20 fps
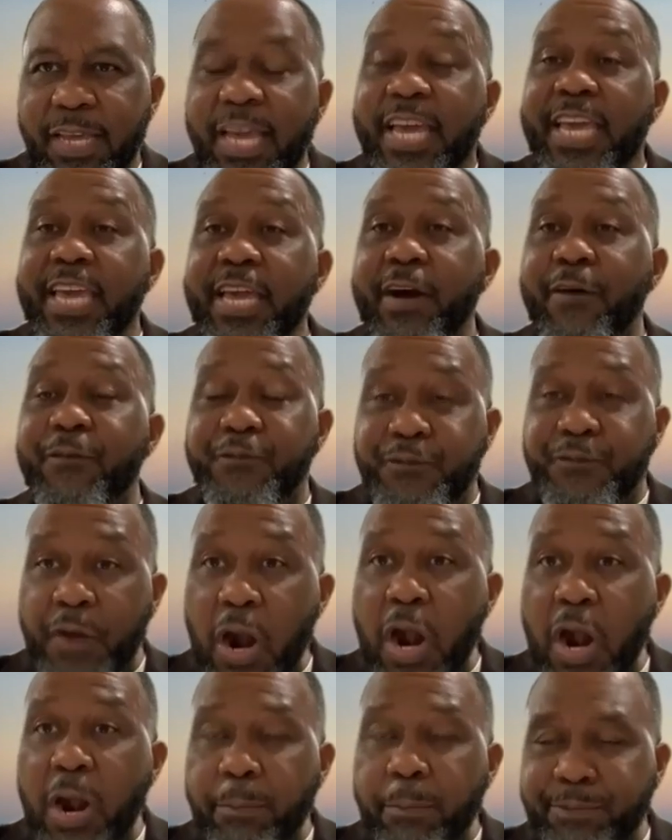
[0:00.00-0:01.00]
He
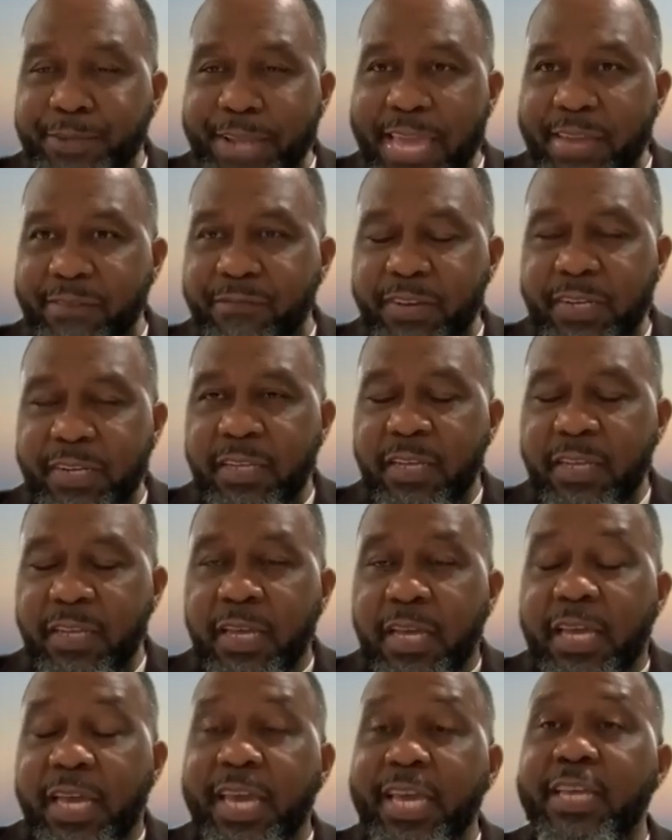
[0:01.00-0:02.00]
affirmed David.
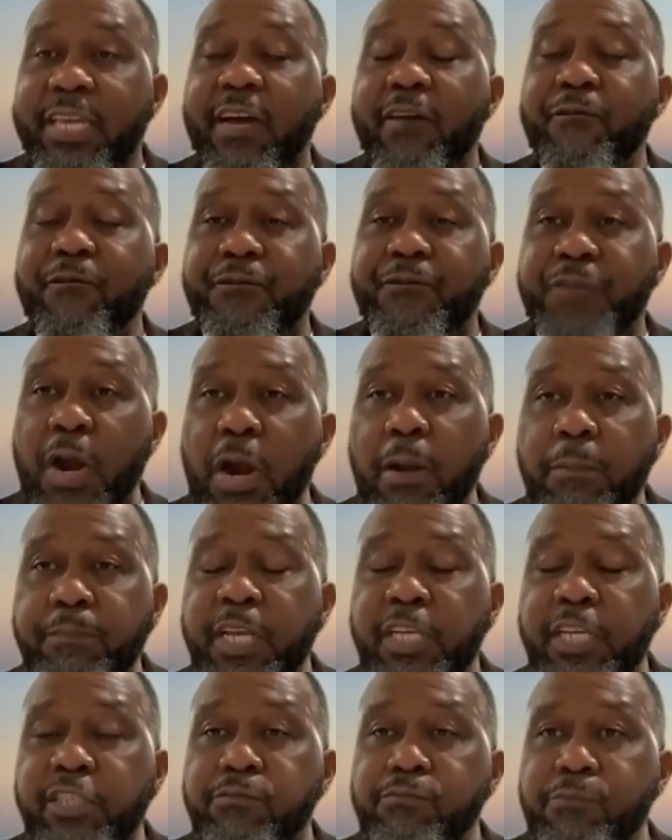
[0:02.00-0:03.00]
He confirmed
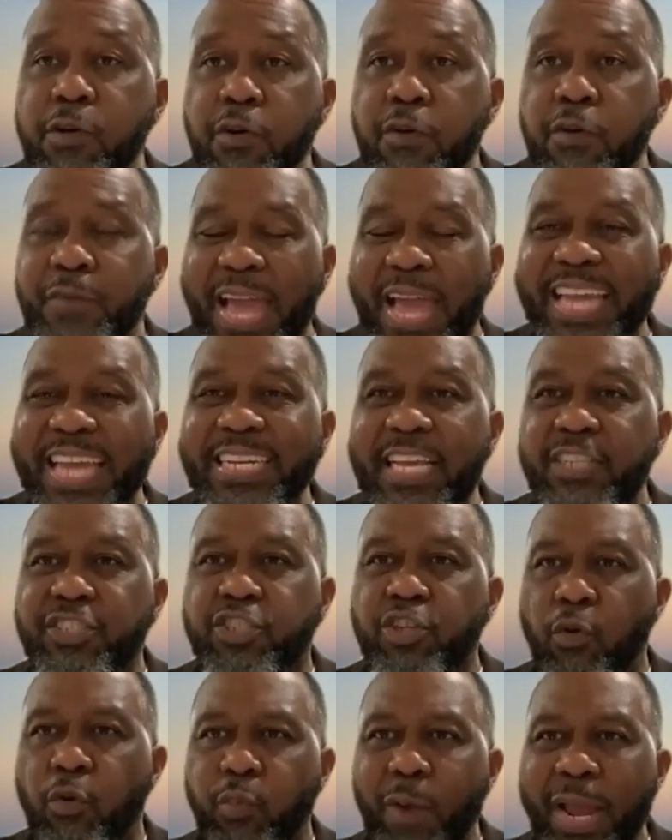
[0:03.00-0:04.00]
his move and his
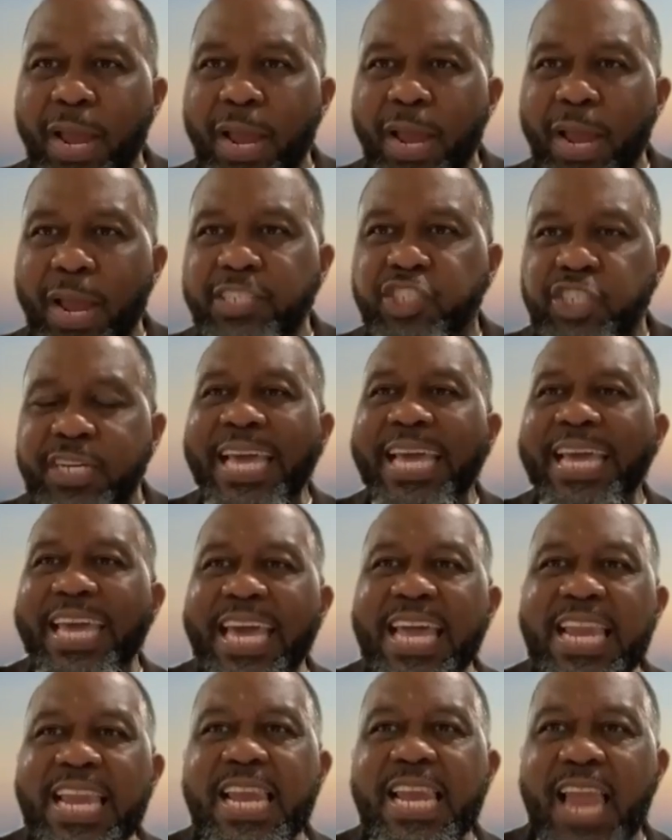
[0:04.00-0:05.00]
direction
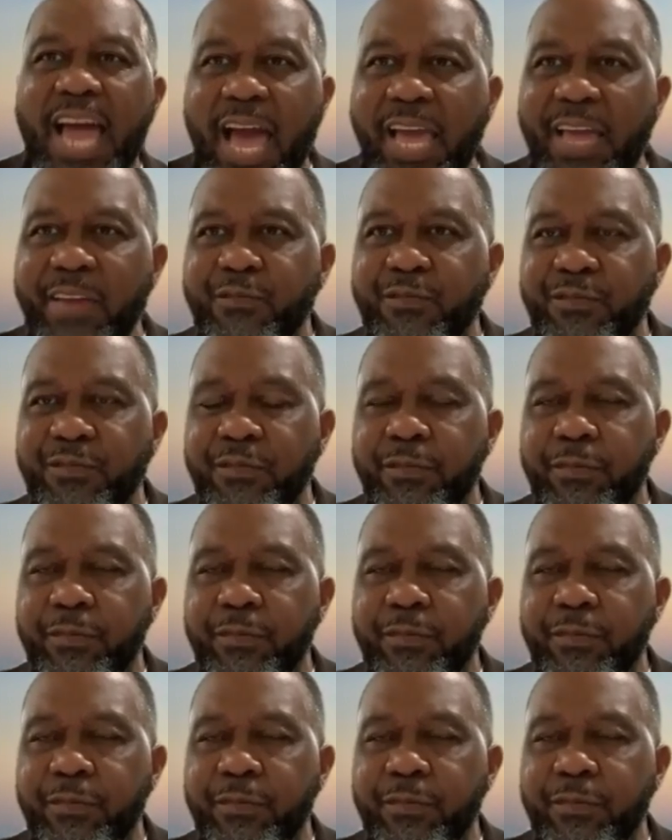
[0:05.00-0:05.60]
in life.